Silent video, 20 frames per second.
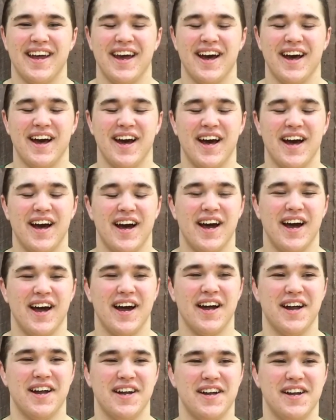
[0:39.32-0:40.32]

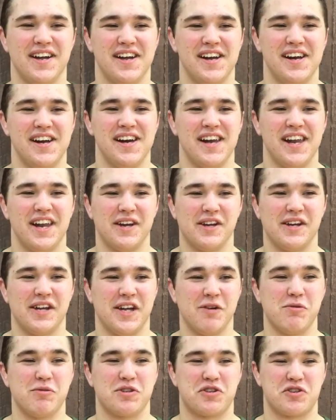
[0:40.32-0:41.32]
Yeah,
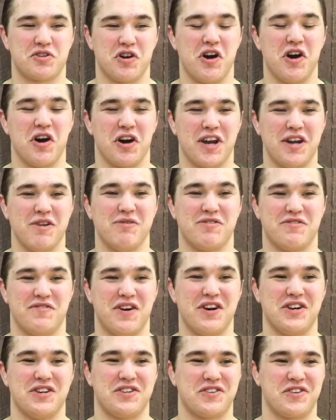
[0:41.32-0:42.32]
he was strong. He was
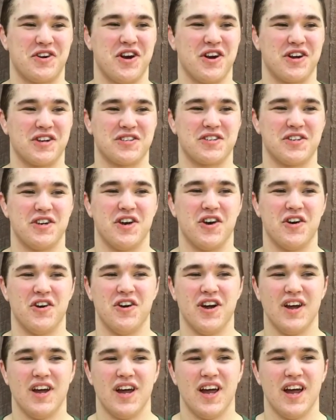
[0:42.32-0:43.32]
very strong. So,
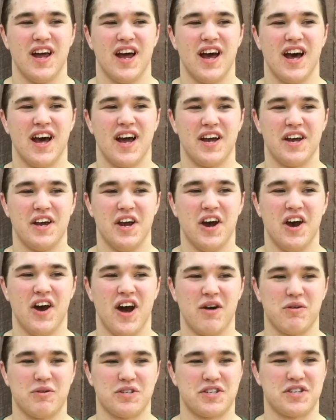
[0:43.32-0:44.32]
you know,
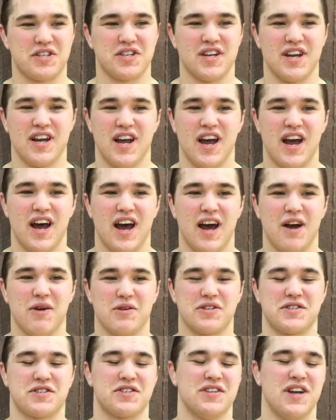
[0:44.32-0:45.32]
I
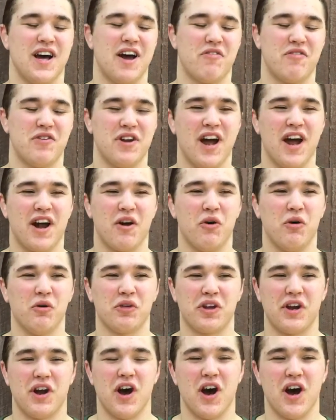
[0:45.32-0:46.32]
was not
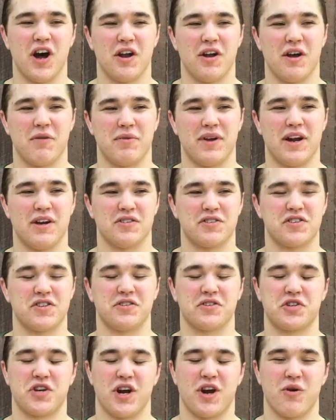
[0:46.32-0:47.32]
holding on. I mean, I was
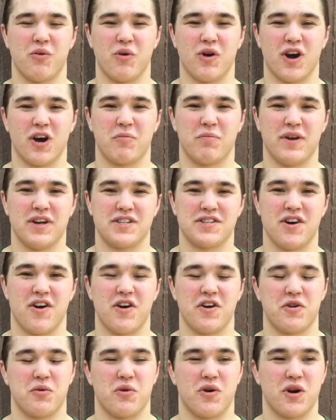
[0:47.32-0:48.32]
still trying to work, but it's
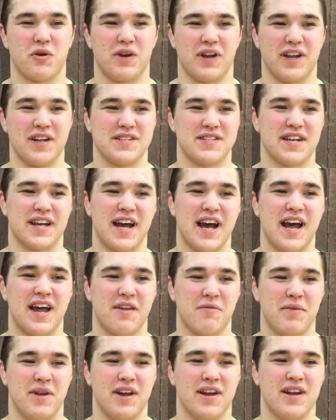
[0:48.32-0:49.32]
hard to work against a
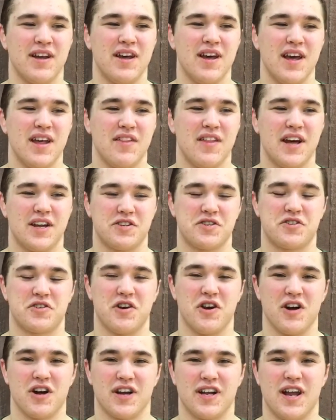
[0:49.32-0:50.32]
guy, I mean, that
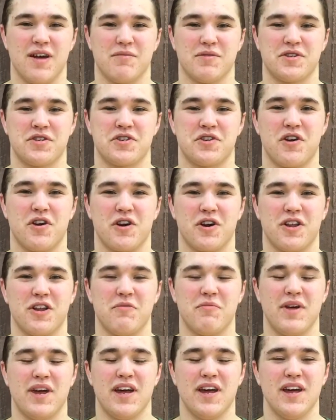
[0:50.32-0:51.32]
strong and that much stronger
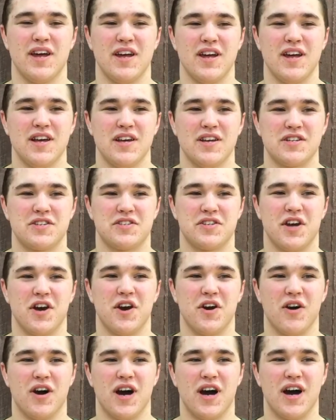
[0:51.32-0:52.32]
than me.
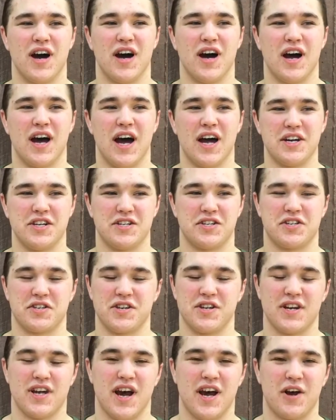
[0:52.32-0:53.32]
So I
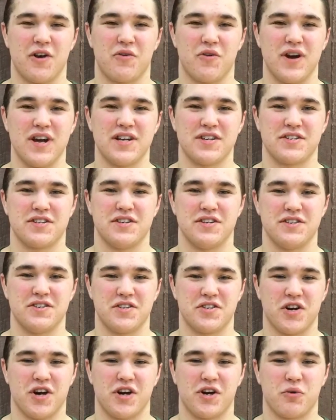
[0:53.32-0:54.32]
just got a wrist and
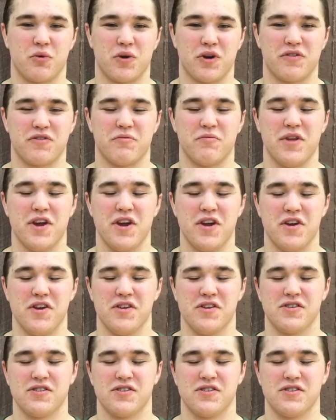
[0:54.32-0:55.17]
tried to work from there.